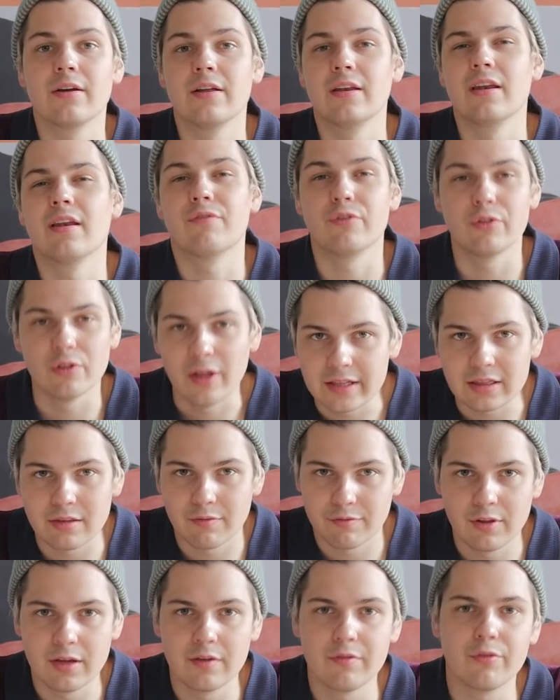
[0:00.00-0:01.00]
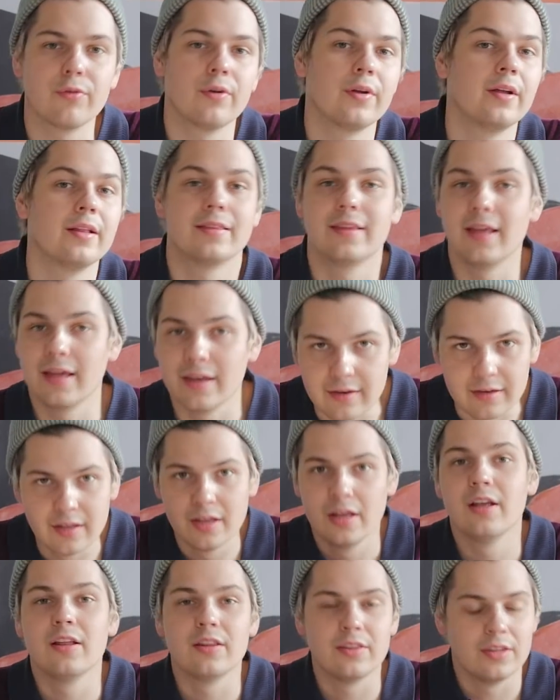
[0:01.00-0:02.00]
And if you like the flavor of it, then
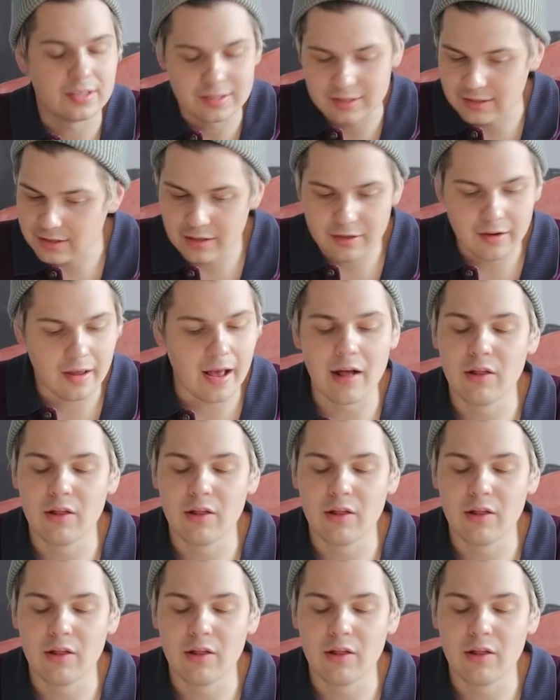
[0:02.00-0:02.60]
this is gonna